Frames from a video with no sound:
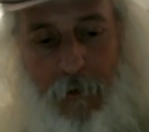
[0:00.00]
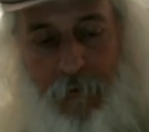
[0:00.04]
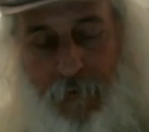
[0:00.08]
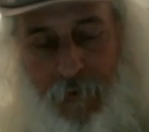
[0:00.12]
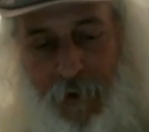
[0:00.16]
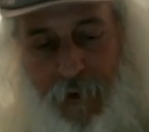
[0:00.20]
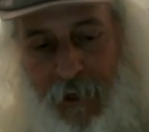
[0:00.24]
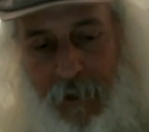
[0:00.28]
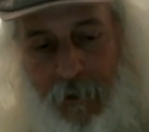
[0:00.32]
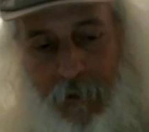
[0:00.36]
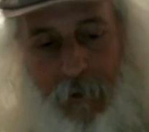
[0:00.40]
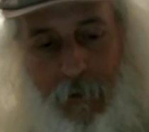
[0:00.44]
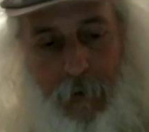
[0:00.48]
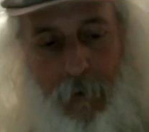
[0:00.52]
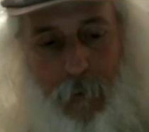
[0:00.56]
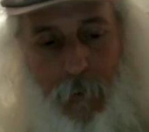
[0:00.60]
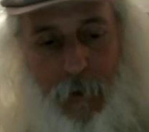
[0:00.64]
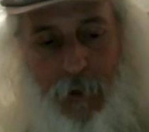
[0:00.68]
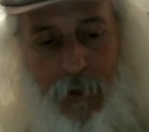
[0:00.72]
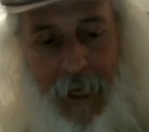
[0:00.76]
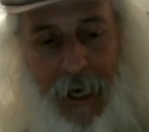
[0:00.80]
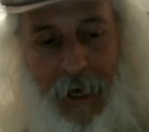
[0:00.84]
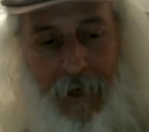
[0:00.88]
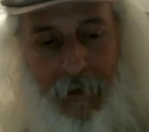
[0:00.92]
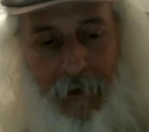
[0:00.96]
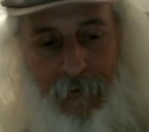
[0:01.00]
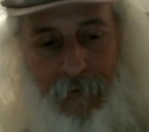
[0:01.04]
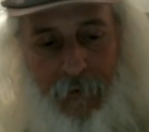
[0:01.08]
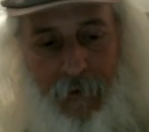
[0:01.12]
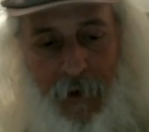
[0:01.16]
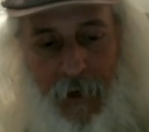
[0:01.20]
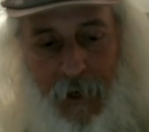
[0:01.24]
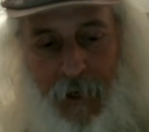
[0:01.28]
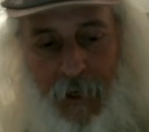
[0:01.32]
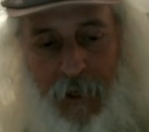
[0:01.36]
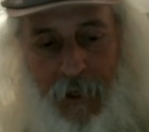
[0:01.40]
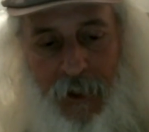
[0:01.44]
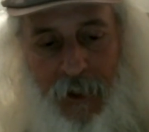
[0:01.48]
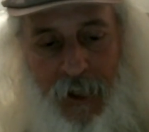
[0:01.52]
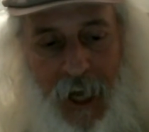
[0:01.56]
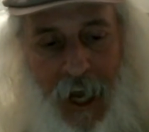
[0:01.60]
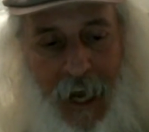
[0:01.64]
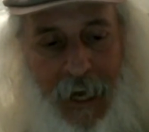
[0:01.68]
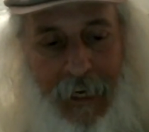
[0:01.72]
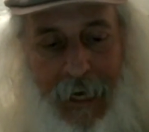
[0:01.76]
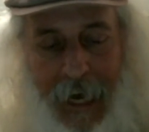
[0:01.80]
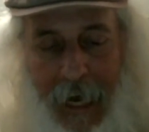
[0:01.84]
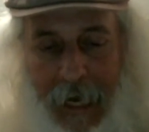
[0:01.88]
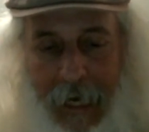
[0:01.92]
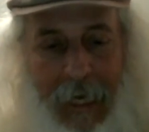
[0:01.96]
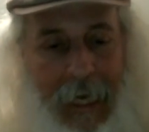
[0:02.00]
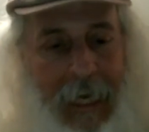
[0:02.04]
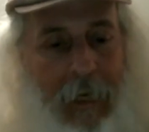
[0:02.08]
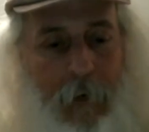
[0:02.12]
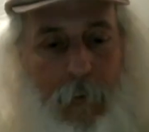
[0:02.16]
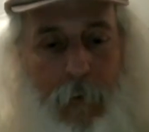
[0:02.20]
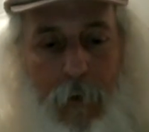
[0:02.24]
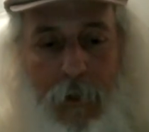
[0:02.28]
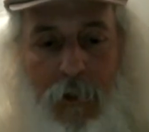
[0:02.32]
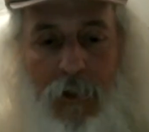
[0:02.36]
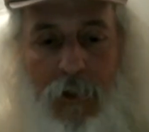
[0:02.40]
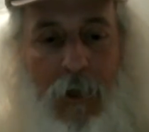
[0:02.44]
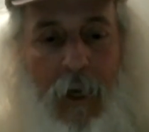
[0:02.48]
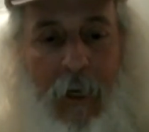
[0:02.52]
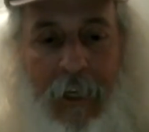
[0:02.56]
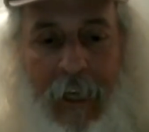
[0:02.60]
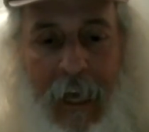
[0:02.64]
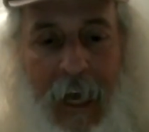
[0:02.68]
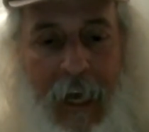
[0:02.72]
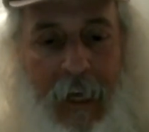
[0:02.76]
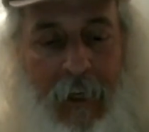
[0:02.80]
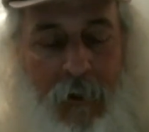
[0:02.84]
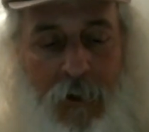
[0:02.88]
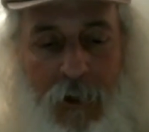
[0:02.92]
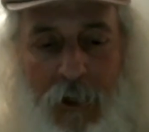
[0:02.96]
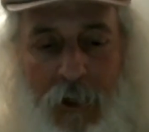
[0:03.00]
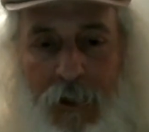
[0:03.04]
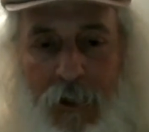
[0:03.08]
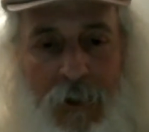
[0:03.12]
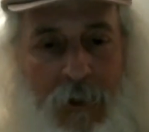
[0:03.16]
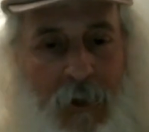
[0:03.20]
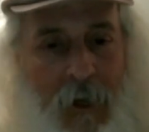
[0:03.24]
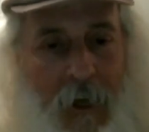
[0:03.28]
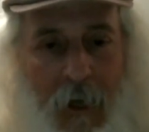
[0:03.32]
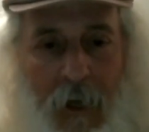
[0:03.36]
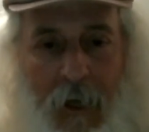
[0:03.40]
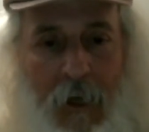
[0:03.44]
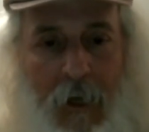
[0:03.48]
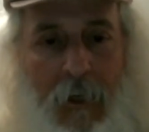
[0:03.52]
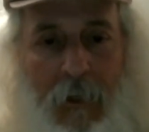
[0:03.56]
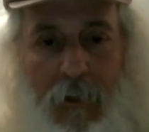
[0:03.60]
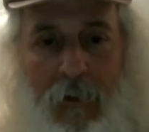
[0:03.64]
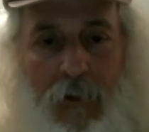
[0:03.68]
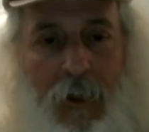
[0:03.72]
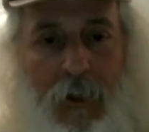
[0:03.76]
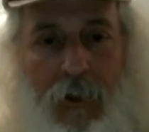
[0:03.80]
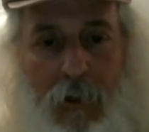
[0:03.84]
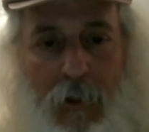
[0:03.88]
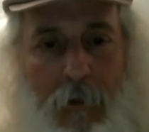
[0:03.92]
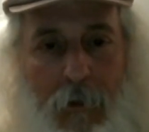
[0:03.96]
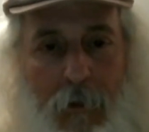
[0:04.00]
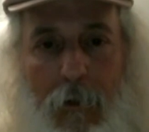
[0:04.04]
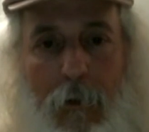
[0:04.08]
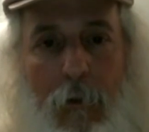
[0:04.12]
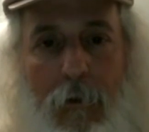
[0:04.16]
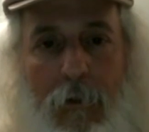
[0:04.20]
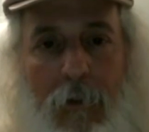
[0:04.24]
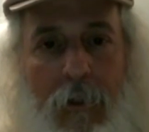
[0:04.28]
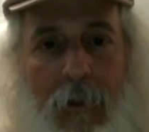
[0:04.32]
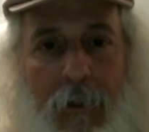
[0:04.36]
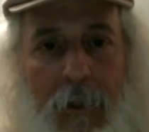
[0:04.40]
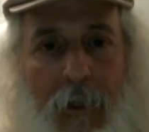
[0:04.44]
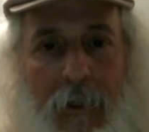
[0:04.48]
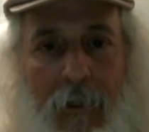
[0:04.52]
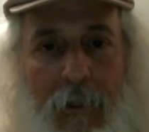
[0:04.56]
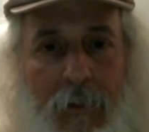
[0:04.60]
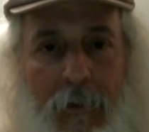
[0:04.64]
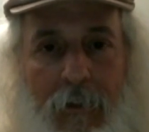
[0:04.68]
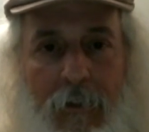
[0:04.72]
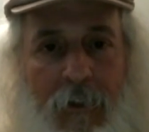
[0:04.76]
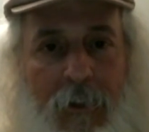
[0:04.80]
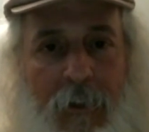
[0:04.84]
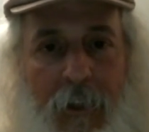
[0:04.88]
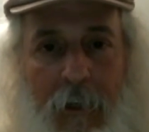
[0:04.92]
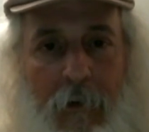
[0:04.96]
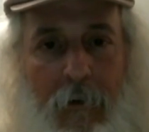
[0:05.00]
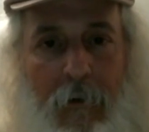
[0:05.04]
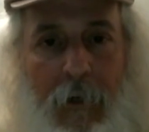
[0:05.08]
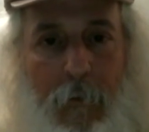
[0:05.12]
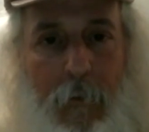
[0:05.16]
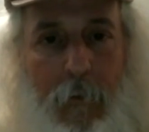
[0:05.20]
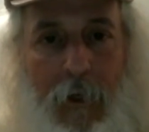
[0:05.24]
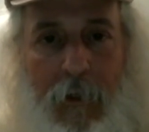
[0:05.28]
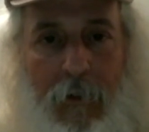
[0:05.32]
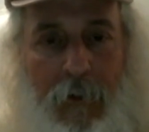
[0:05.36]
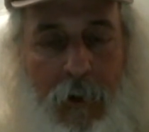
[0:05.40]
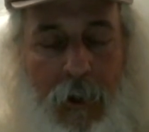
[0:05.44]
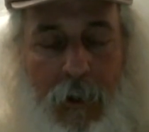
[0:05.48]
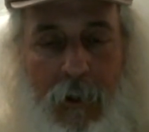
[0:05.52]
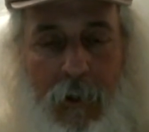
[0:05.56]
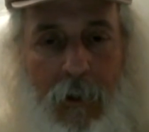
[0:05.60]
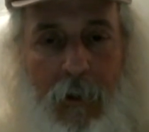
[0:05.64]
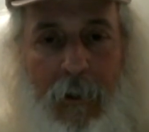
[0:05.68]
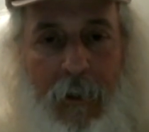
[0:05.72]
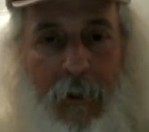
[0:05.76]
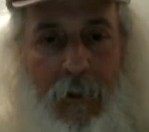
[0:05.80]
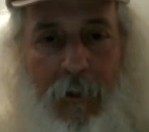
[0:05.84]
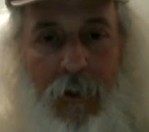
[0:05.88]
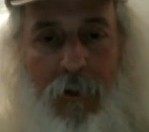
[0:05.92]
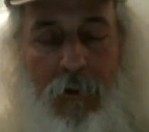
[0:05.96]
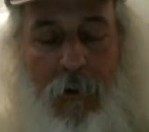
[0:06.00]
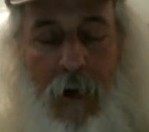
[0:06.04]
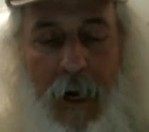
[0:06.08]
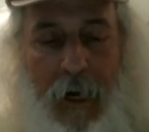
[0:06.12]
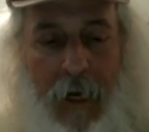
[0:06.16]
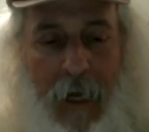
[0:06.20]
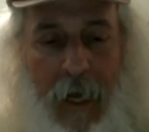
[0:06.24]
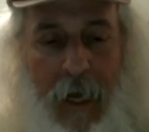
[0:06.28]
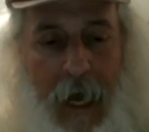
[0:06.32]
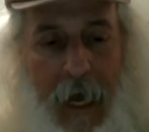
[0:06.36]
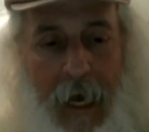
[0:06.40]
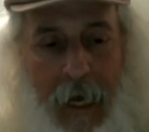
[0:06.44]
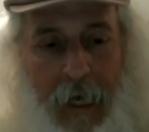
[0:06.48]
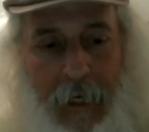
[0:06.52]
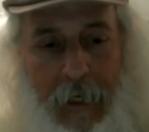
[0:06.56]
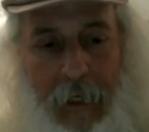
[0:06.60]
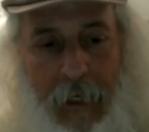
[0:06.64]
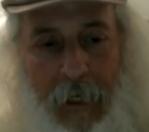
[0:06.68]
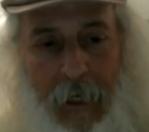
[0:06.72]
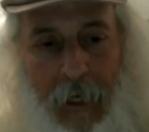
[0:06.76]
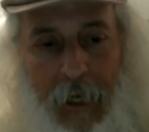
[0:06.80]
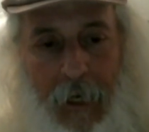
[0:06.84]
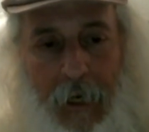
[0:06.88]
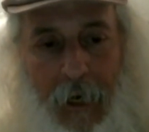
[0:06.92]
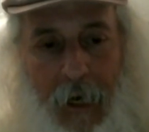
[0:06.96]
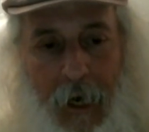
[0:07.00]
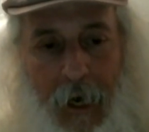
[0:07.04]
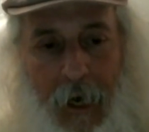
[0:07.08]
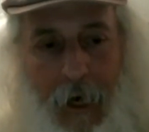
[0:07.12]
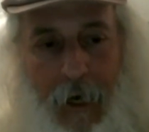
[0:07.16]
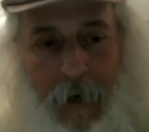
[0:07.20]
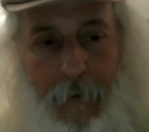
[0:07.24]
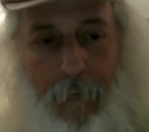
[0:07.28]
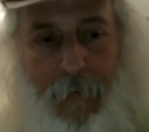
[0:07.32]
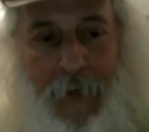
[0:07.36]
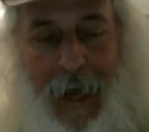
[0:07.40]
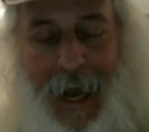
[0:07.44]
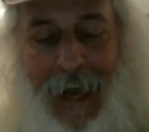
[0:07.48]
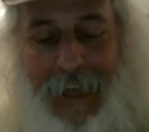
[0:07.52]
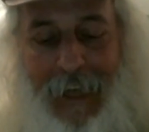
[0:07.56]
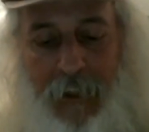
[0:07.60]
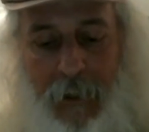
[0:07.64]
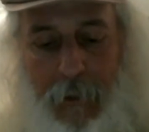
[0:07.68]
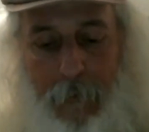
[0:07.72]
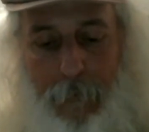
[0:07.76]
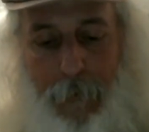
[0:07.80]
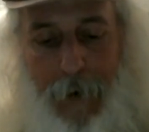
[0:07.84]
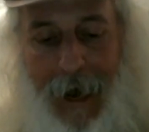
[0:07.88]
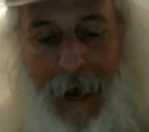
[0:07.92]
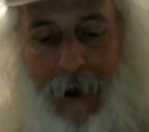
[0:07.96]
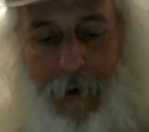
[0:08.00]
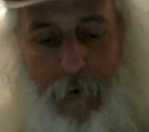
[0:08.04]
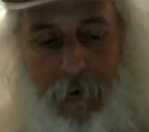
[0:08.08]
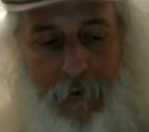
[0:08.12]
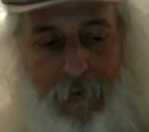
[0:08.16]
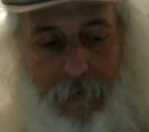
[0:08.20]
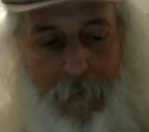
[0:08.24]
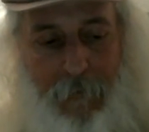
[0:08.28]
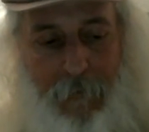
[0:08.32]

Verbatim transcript: the vehicle was out of sight. And he hmm. was, again, just just glued to the steering wheel, just looking straight ahead. Mm. Um, wow. That's the power of